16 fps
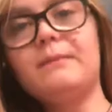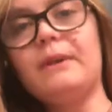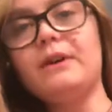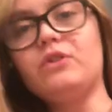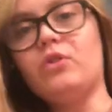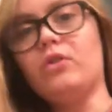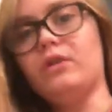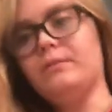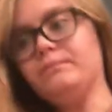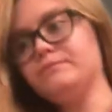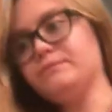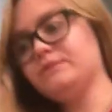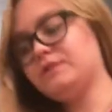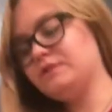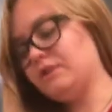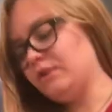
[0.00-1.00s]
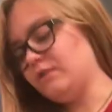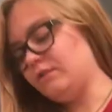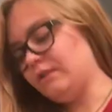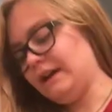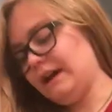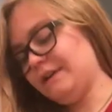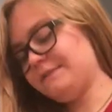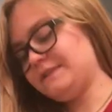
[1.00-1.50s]
into my dorm, so
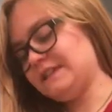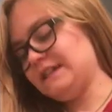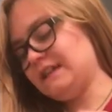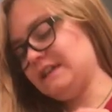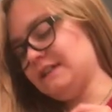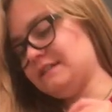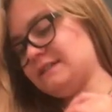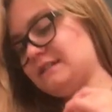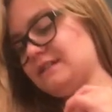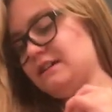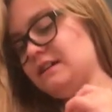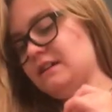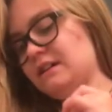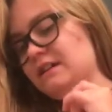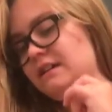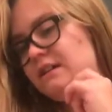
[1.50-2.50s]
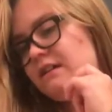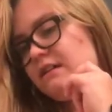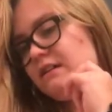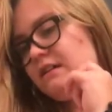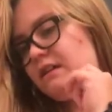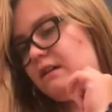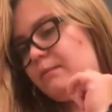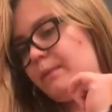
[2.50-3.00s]
I have to get,
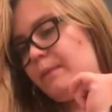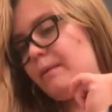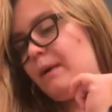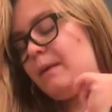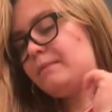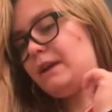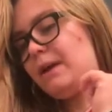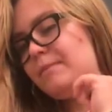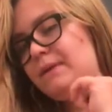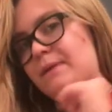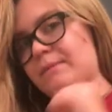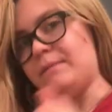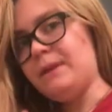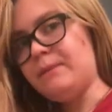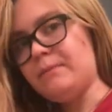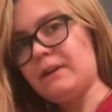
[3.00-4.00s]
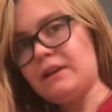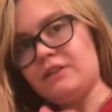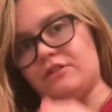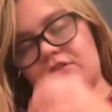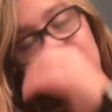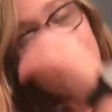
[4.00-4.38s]
uh, my mom got me a beanbag